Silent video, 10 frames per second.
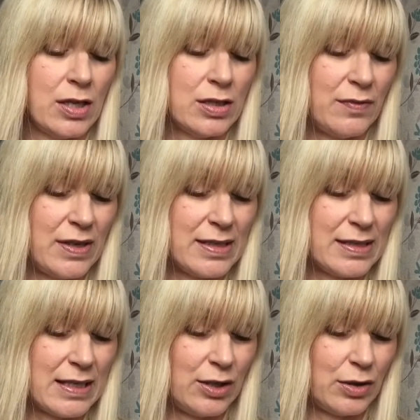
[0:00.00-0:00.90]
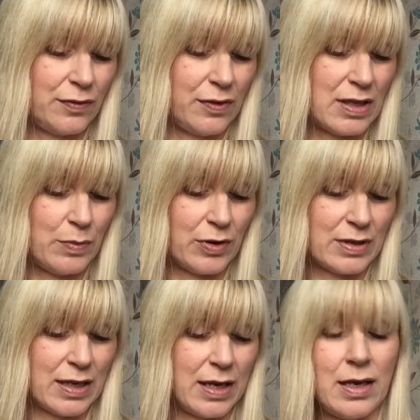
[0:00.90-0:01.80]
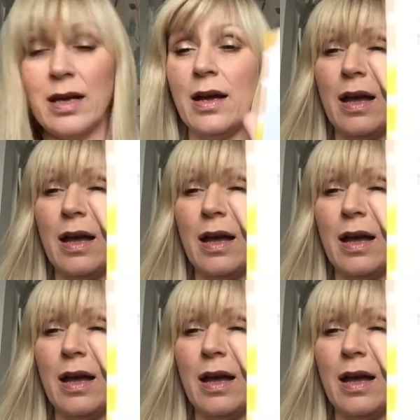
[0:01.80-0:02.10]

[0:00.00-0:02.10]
So if this is any good for anybody,